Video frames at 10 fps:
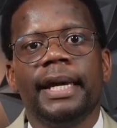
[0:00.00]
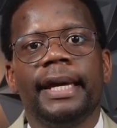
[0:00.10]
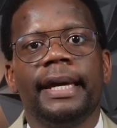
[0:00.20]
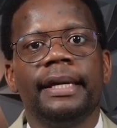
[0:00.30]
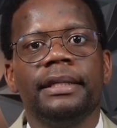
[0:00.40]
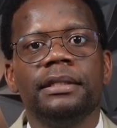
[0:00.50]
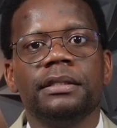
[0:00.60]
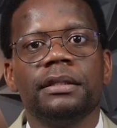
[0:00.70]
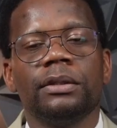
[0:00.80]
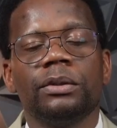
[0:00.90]

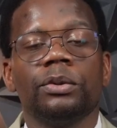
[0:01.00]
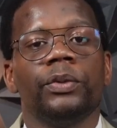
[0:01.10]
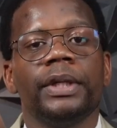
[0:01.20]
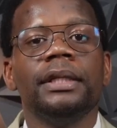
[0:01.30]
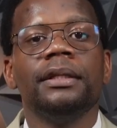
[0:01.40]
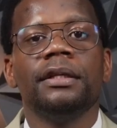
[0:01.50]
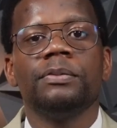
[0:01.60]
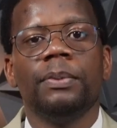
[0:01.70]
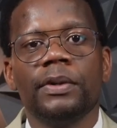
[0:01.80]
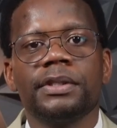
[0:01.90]
and through reading
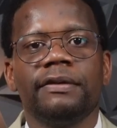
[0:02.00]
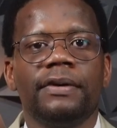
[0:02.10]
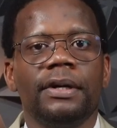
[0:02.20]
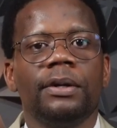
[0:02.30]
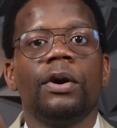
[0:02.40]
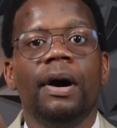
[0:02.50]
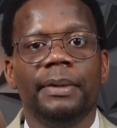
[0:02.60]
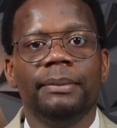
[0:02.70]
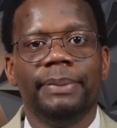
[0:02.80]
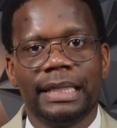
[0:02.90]
these books, I found a
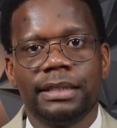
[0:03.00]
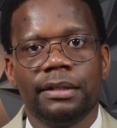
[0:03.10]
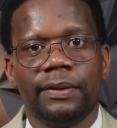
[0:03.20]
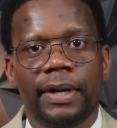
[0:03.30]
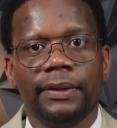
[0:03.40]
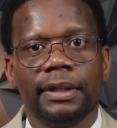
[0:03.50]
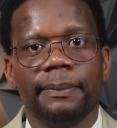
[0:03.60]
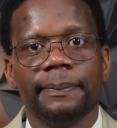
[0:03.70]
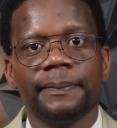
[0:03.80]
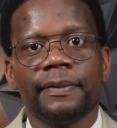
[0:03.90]
common pattern around them.